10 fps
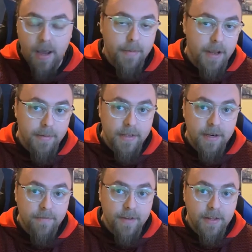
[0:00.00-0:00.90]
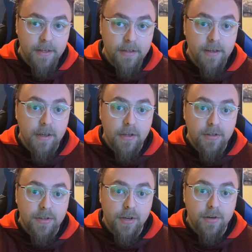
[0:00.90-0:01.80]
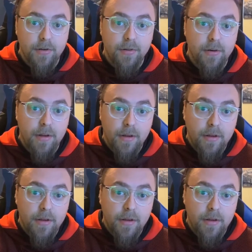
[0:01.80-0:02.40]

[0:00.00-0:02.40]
an Amazon affiliate, so